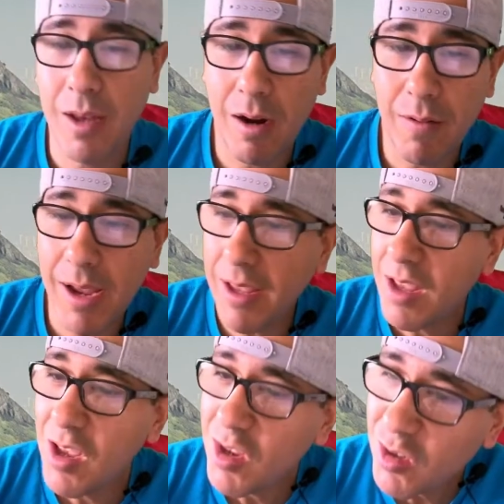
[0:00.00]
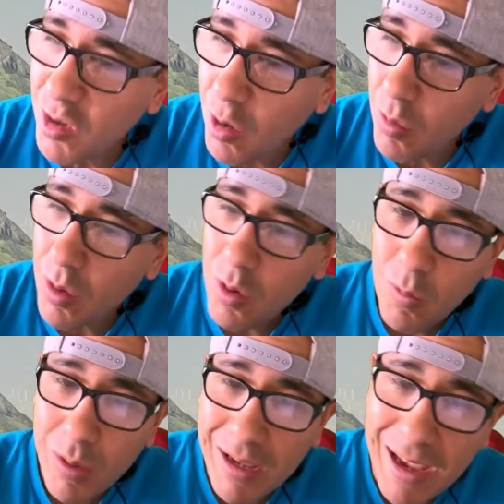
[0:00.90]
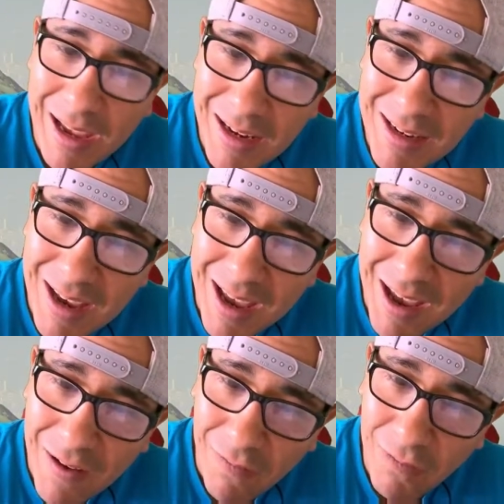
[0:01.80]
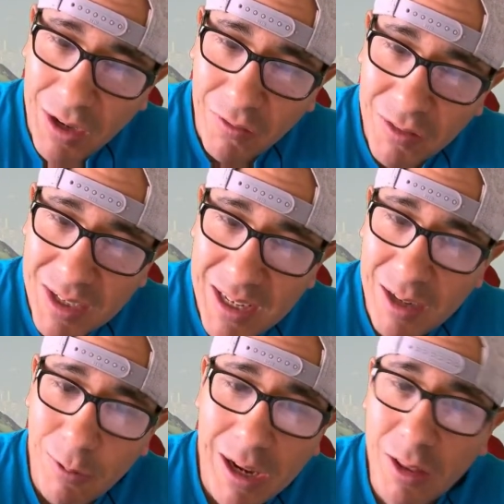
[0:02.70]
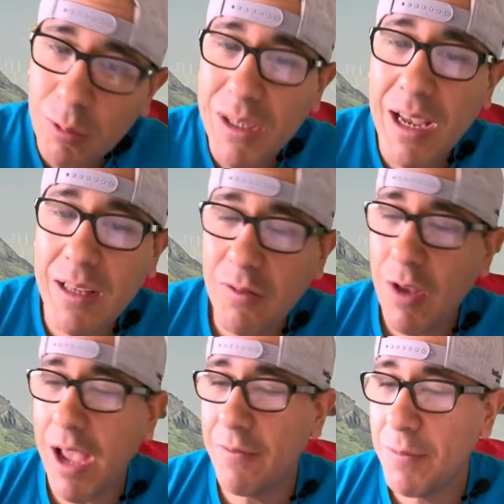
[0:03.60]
All right, so we get 15, right? 3 times 5.